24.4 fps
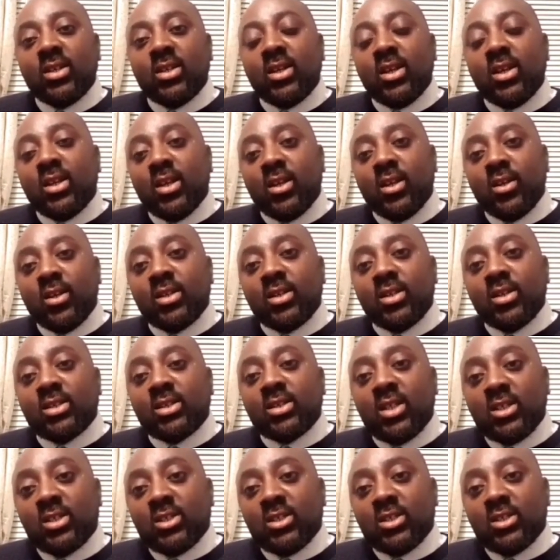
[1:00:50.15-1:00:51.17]
in another
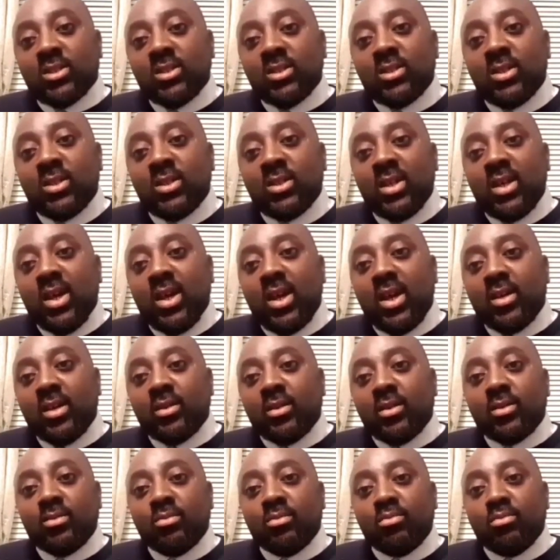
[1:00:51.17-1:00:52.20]
session
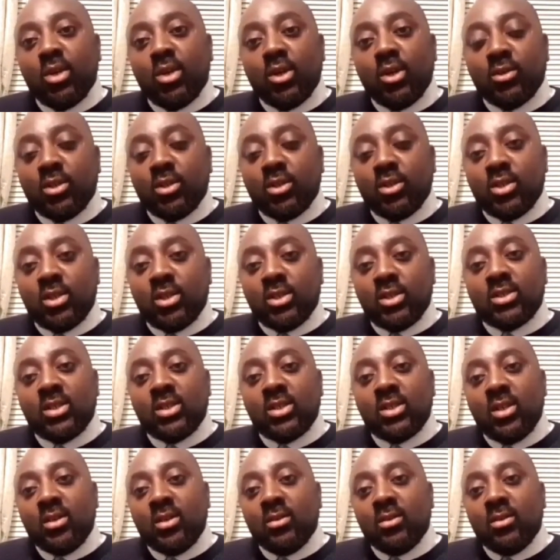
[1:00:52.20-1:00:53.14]
and build on it.